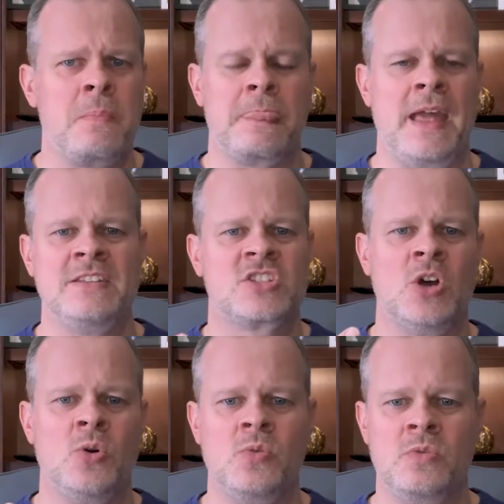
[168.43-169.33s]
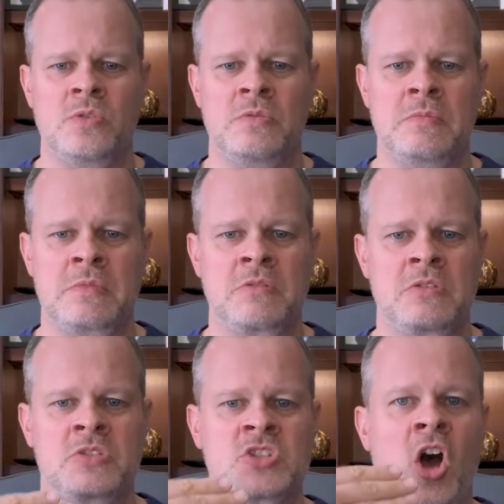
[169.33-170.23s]
And so
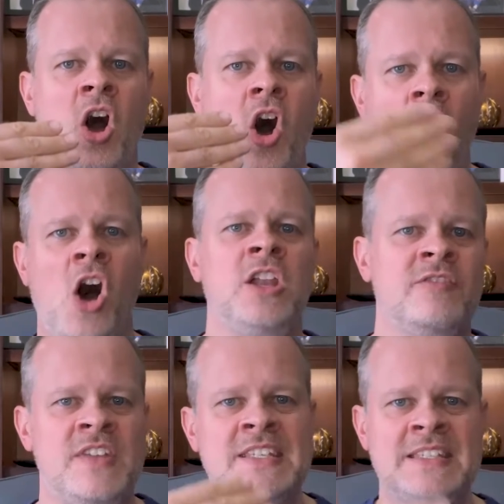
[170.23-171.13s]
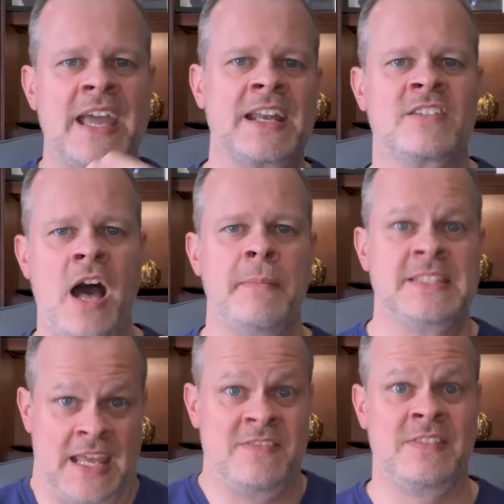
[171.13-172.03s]
you saw all of these negative
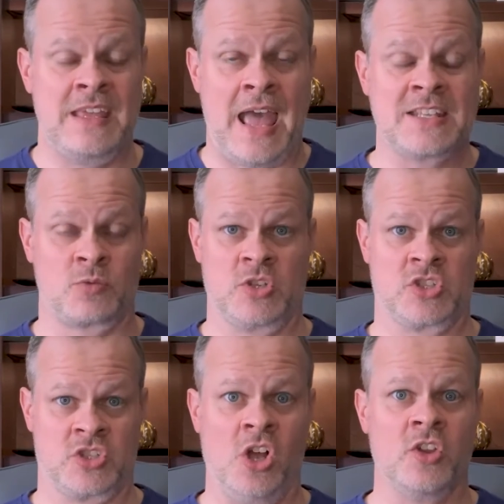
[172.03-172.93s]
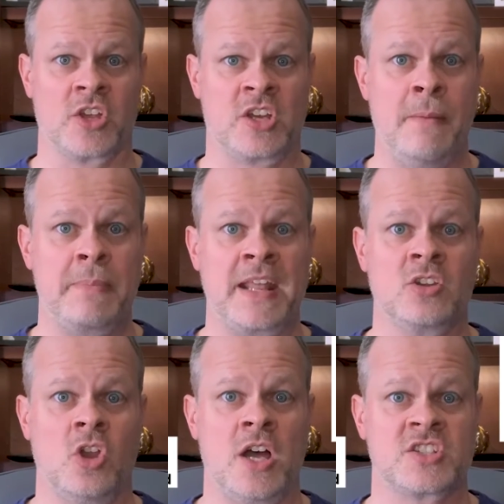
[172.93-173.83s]
comments, and as a result, the company
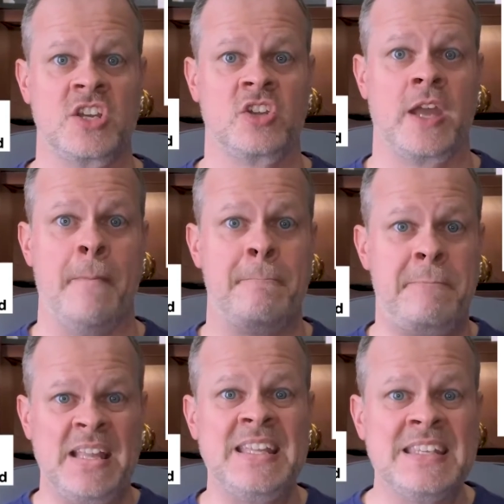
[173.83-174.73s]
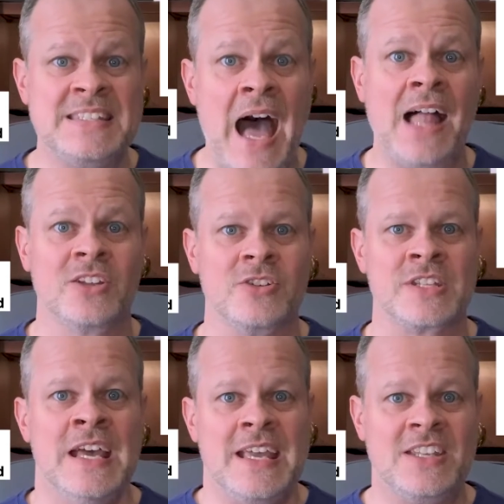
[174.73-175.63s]
lost nearly $1 billion
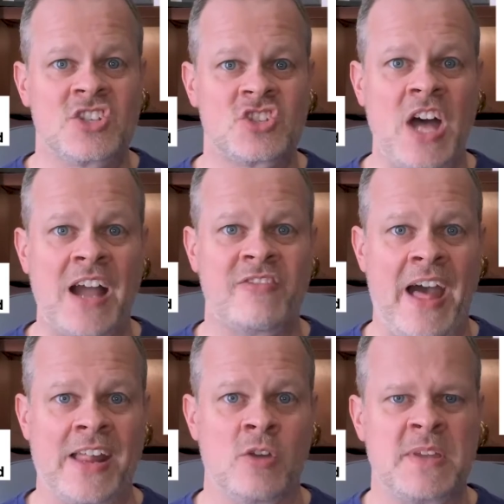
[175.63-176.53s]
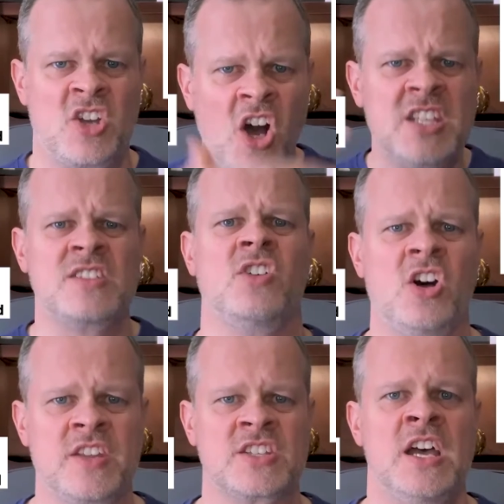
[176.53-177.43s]
in stock value because of
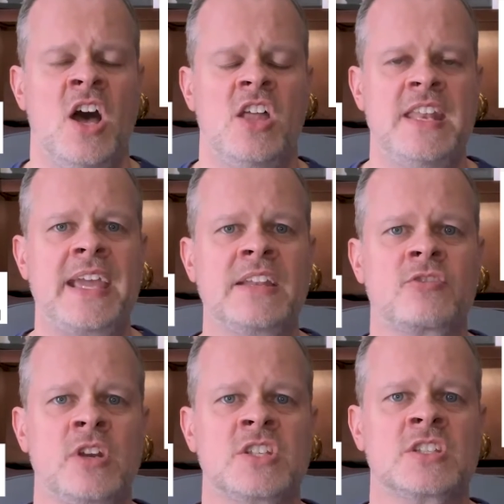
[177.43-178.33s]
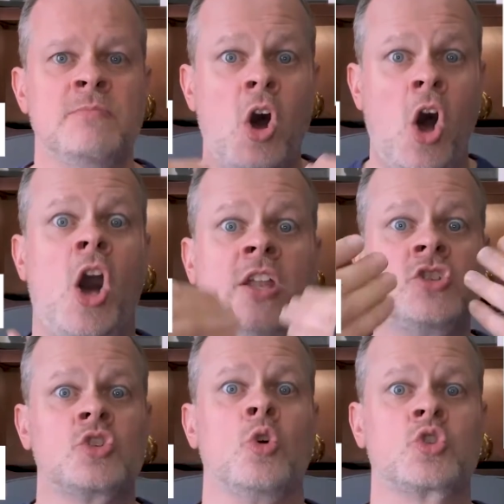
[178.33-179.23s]
all this negative criticism on
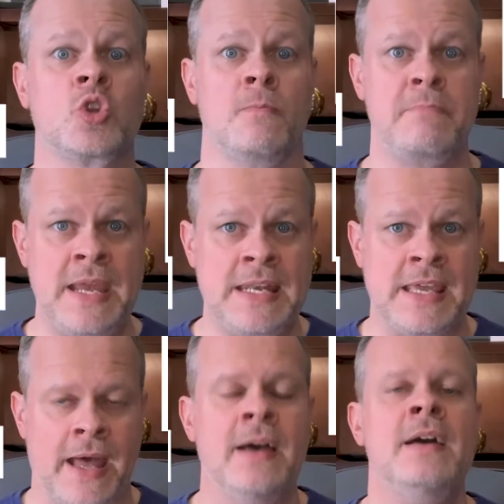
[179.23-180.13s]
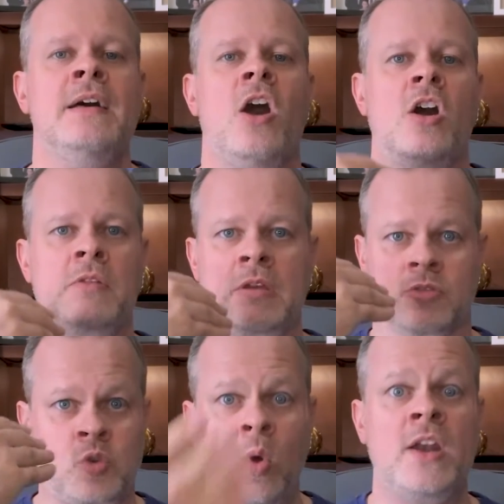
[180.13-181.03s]
social media. You know,
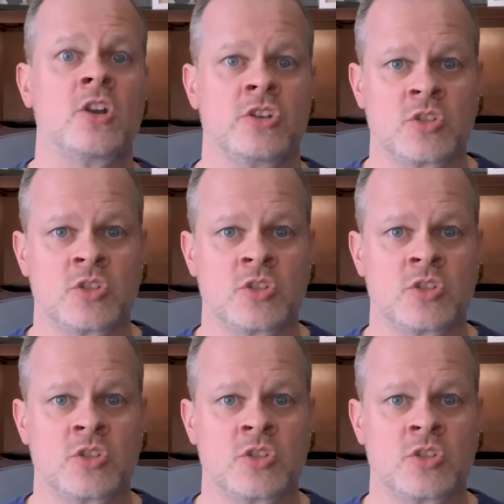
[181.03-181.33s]
Twitter just